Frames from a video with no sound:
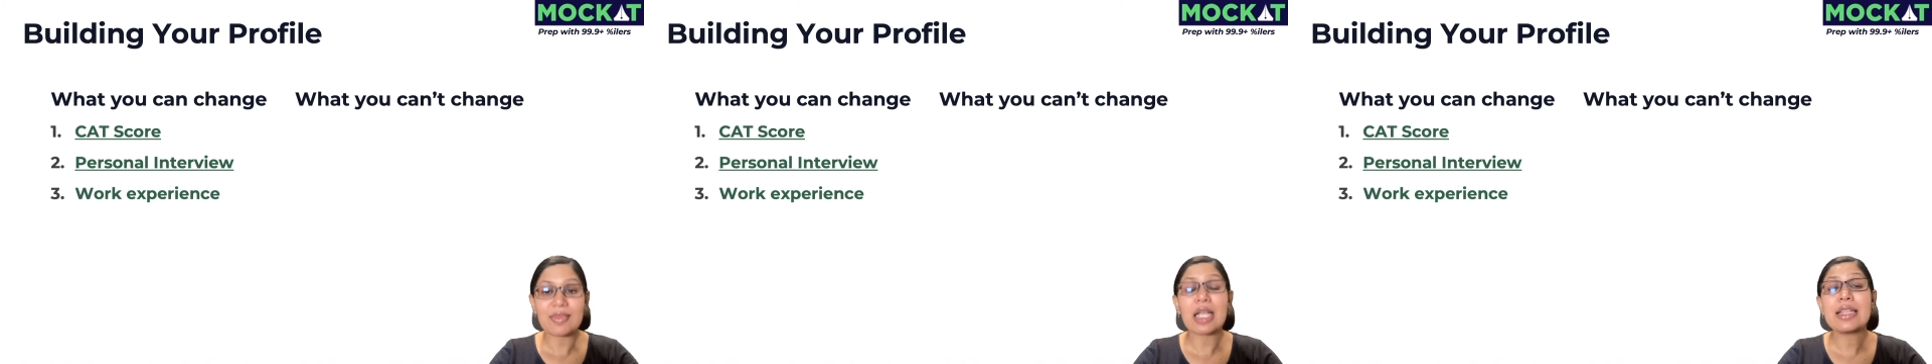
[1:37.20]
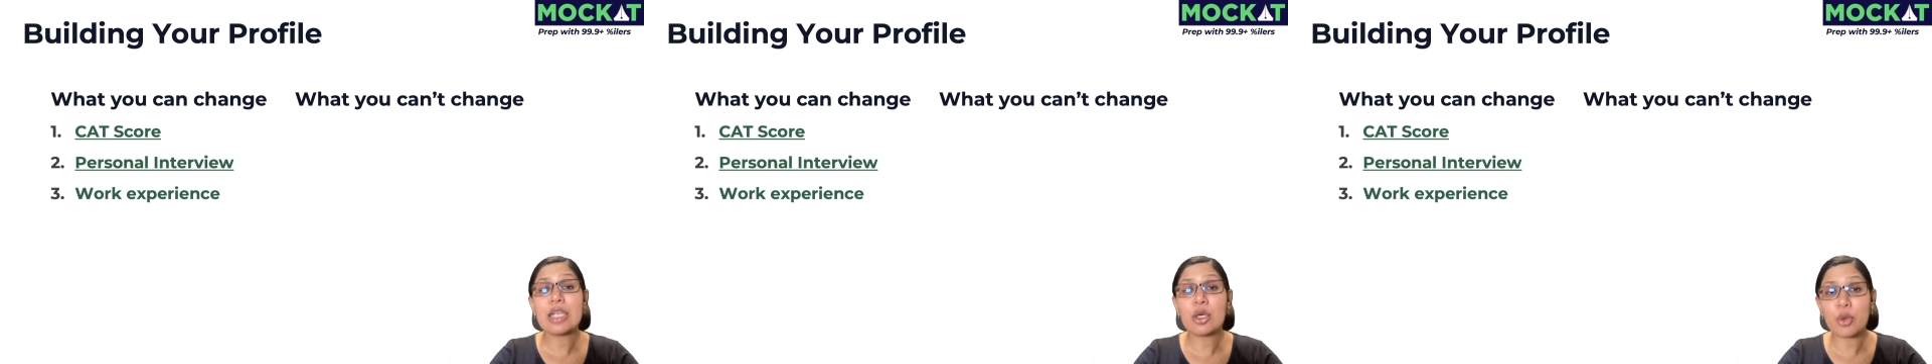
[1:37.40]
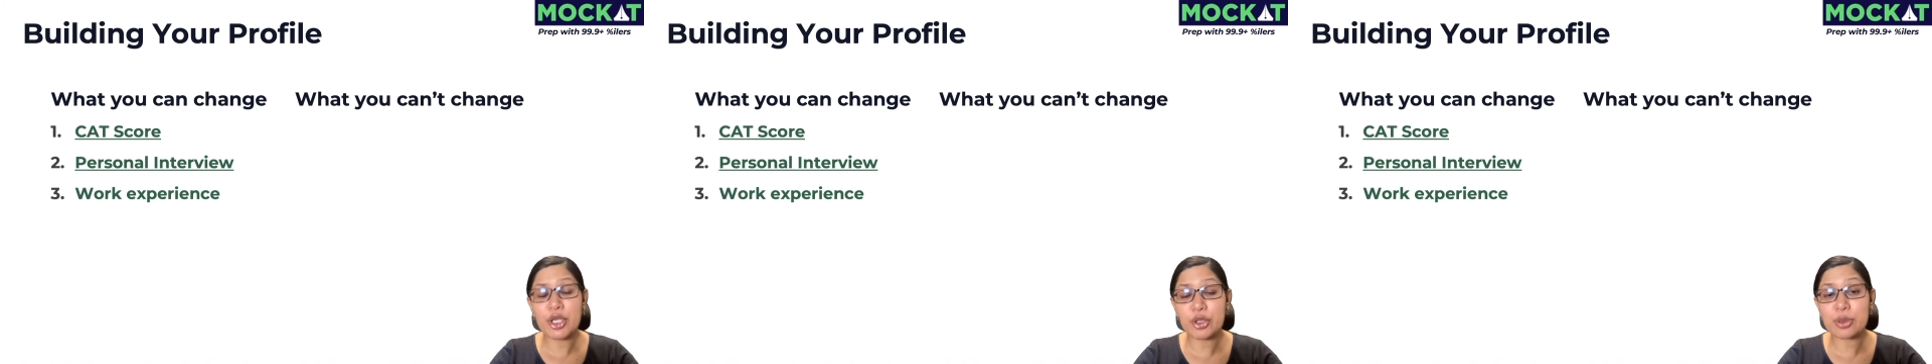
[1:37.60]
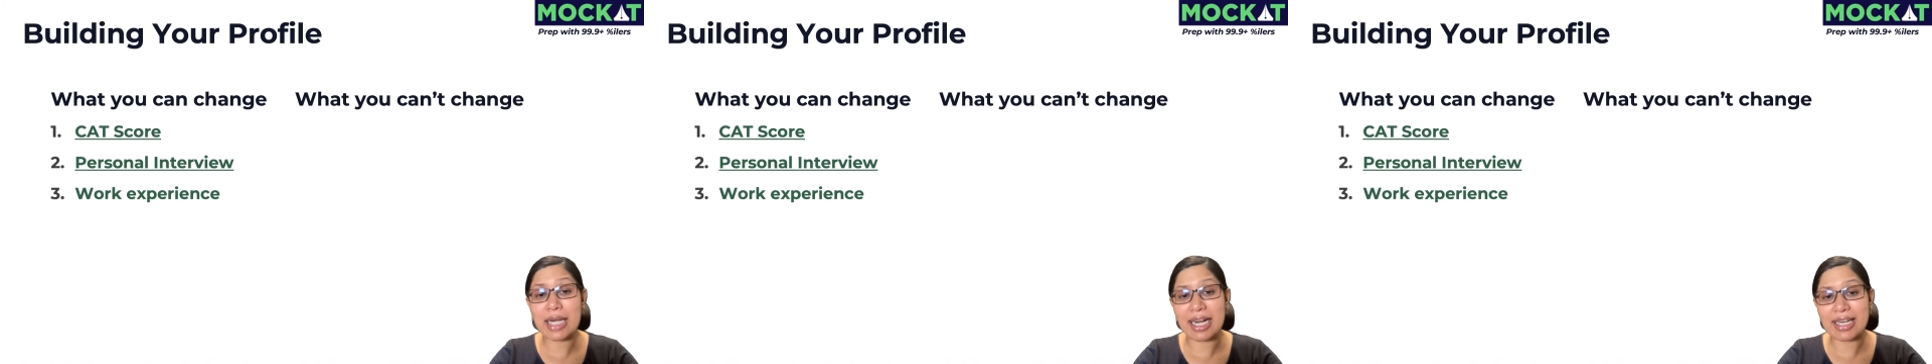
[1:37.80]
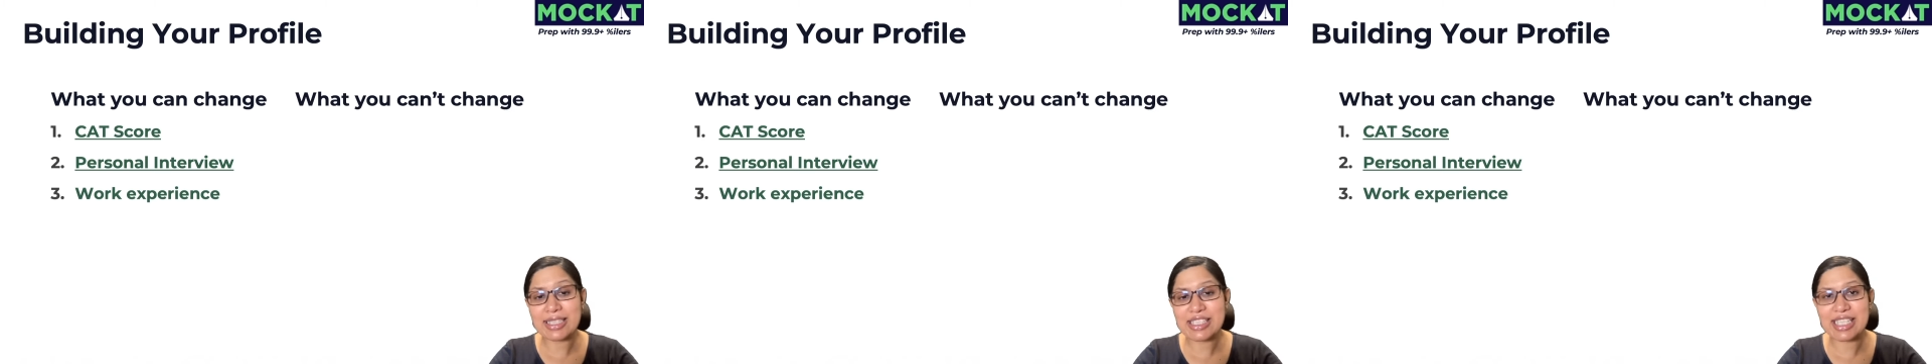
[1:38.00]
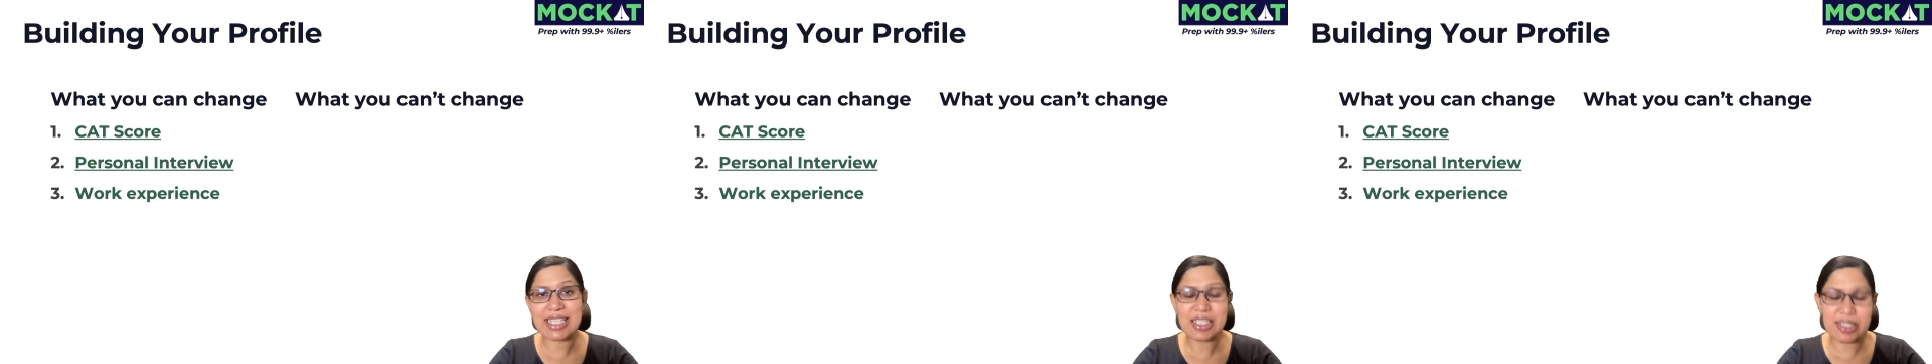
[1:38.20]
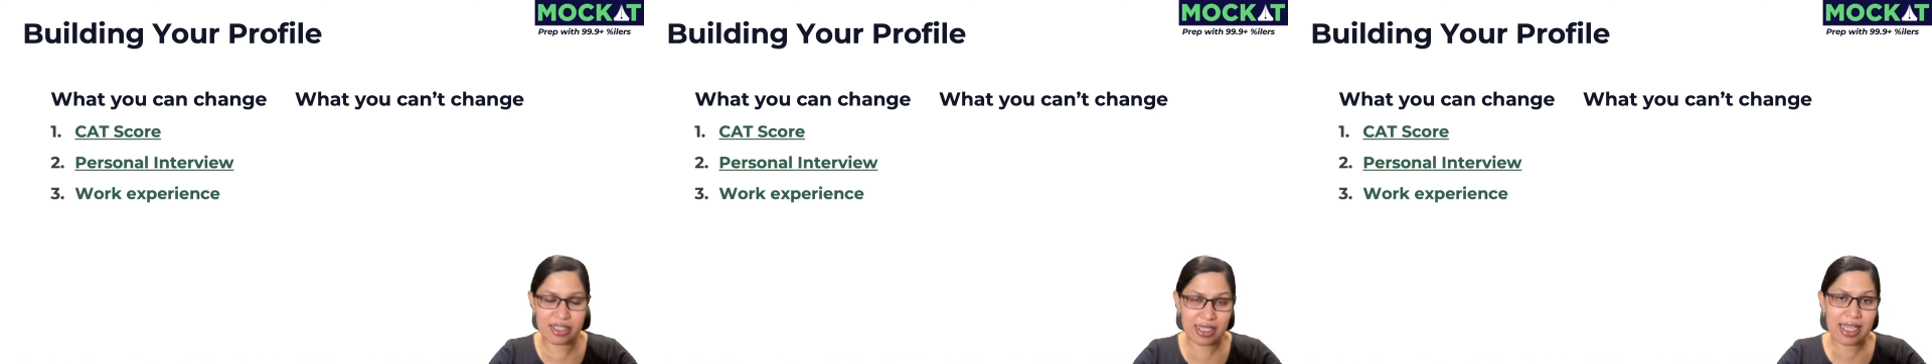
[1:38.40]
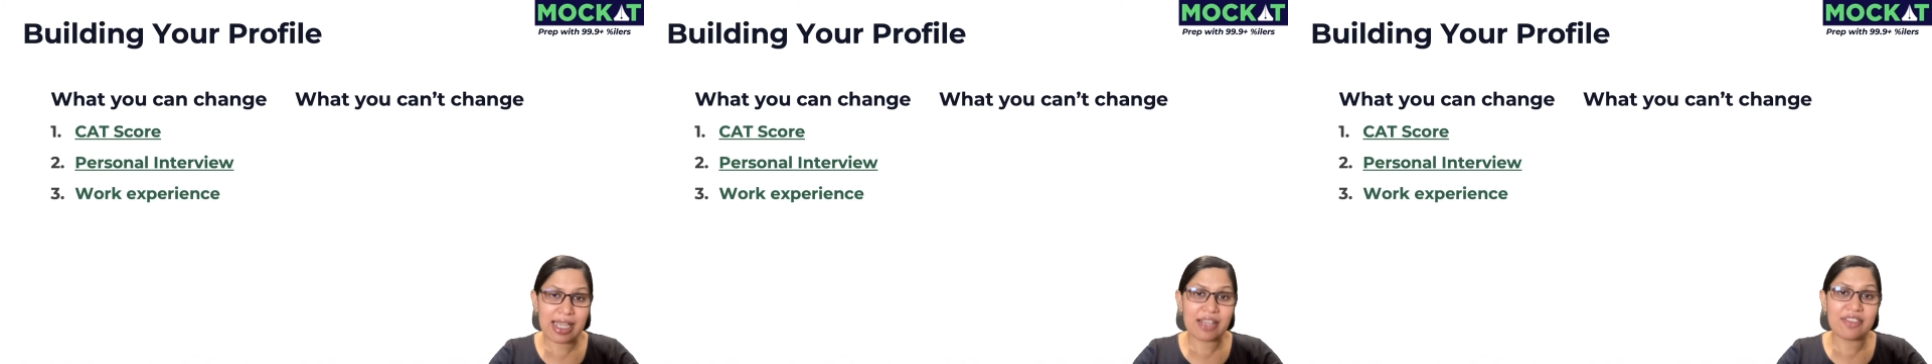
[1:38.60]
Now, what you can't change
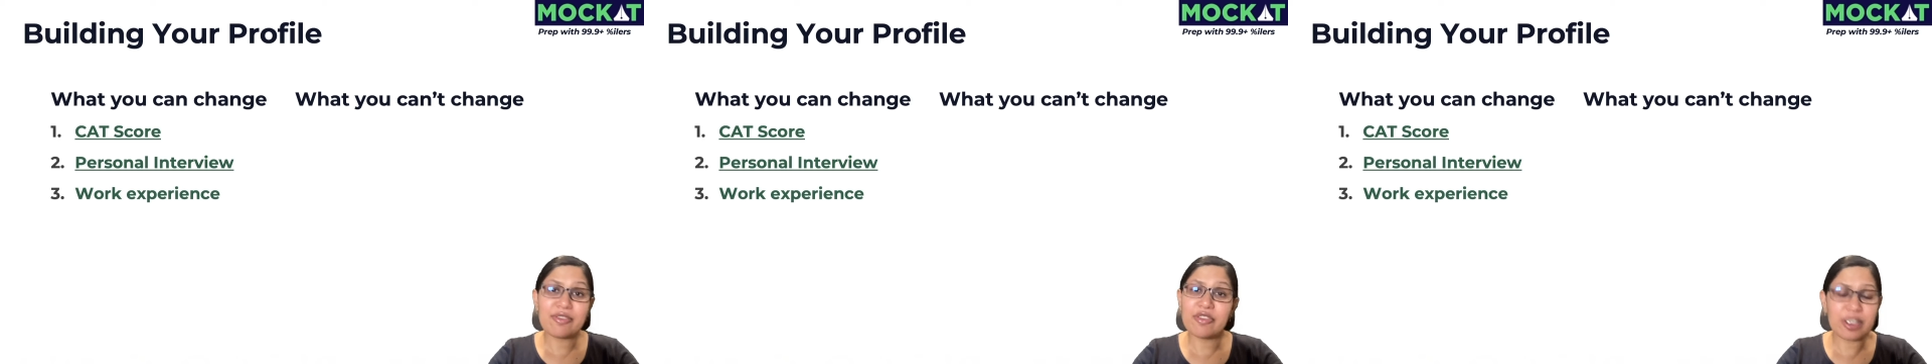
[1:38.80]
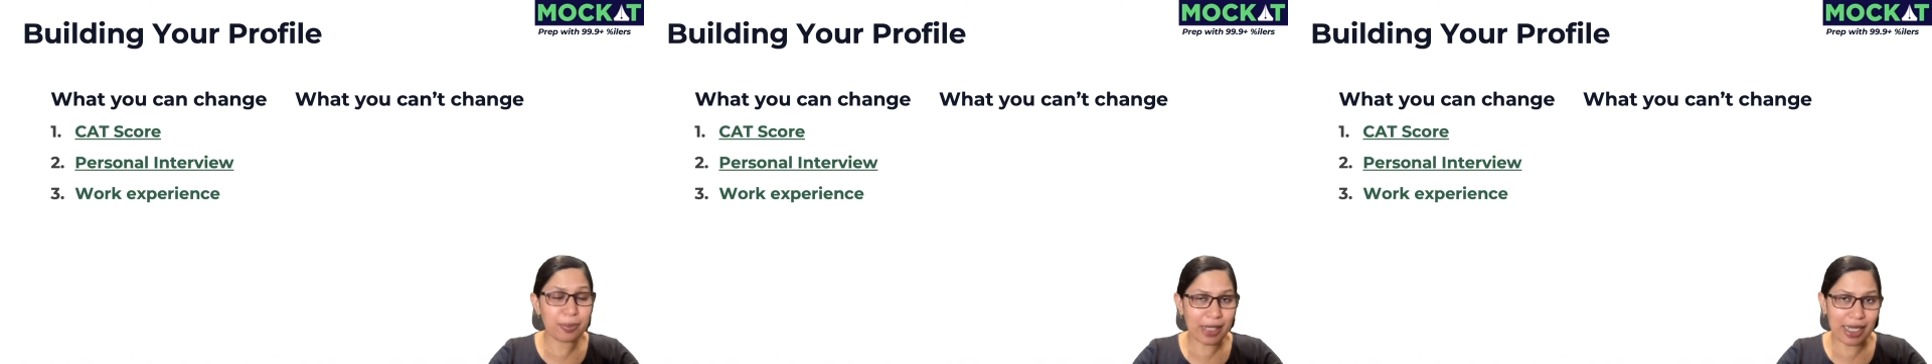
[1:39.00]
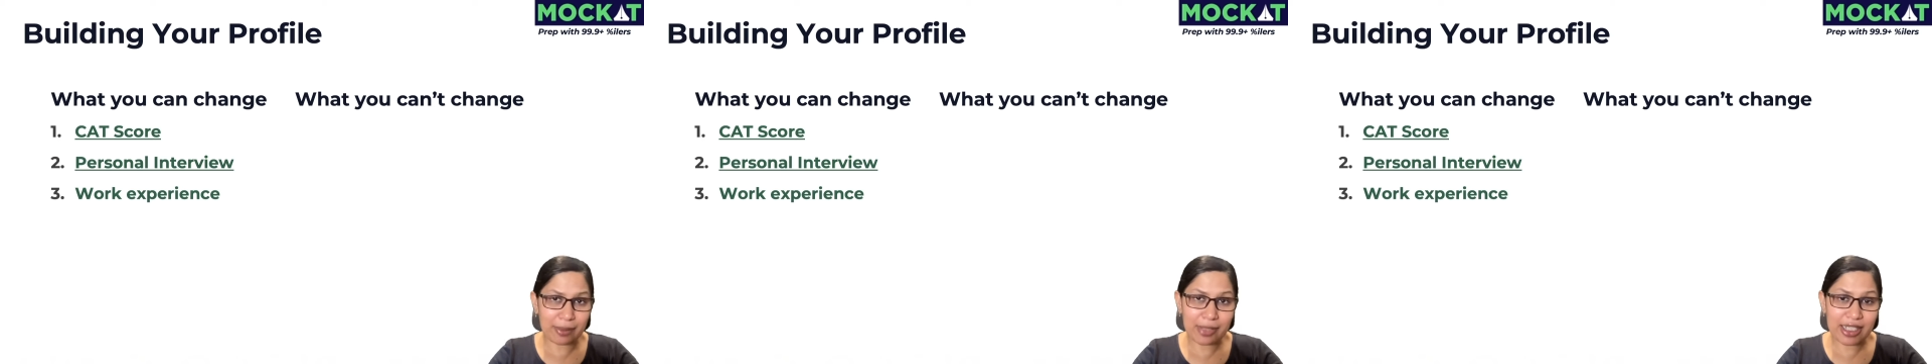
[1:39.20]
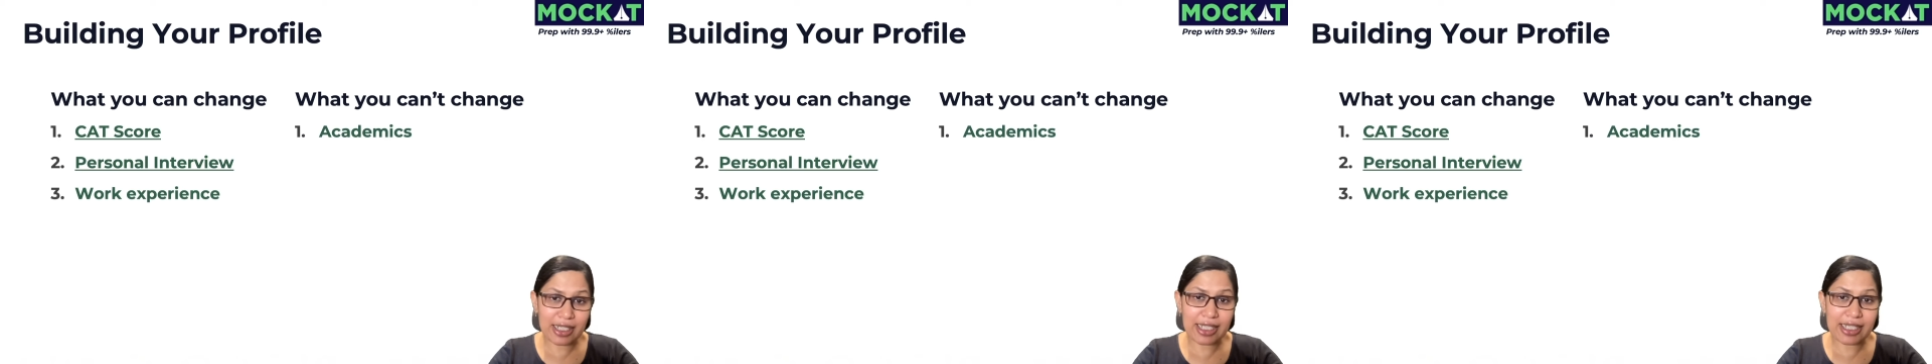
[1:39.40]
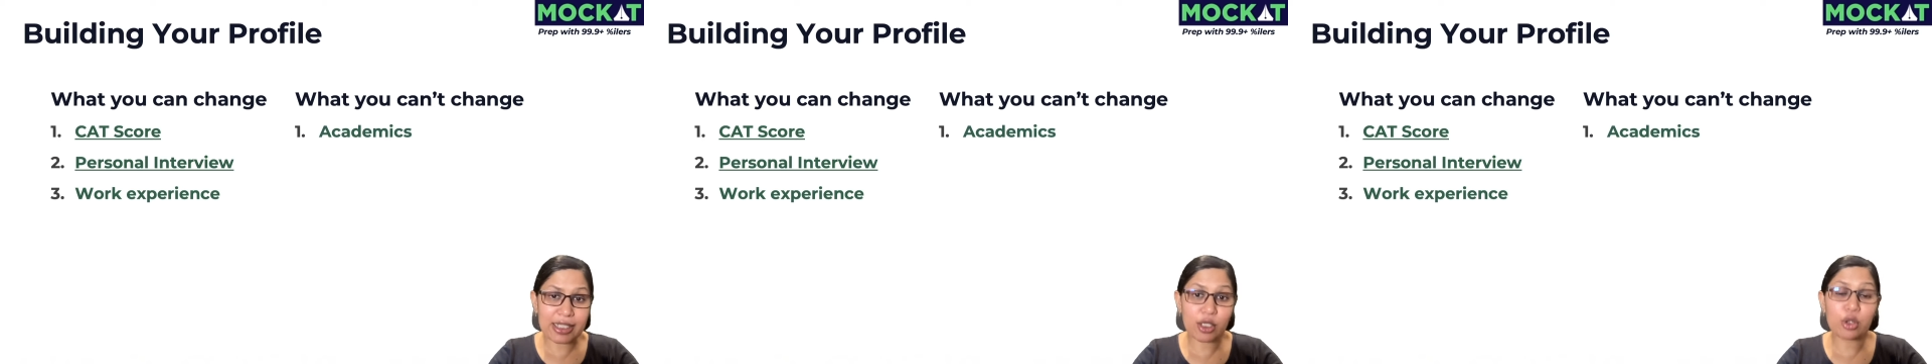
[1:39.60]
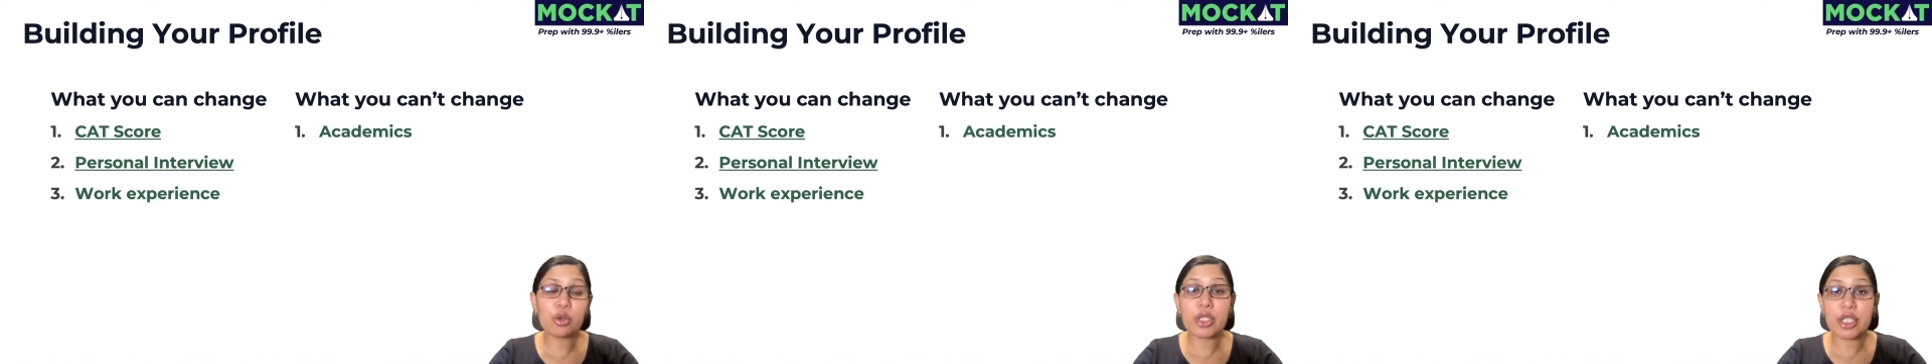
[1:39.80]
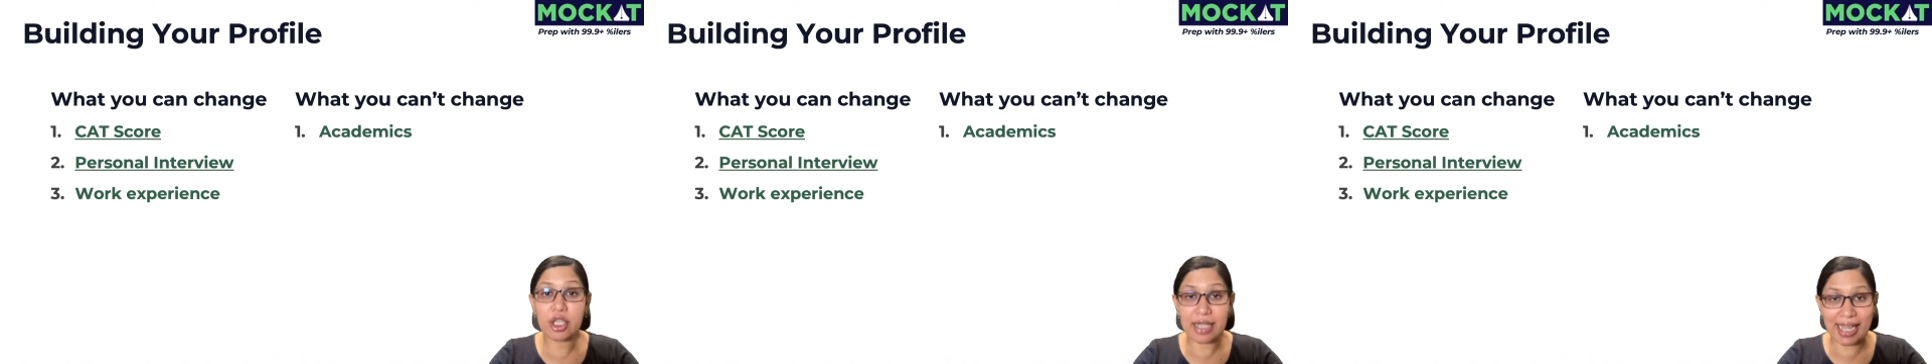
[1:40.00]
will primarily include your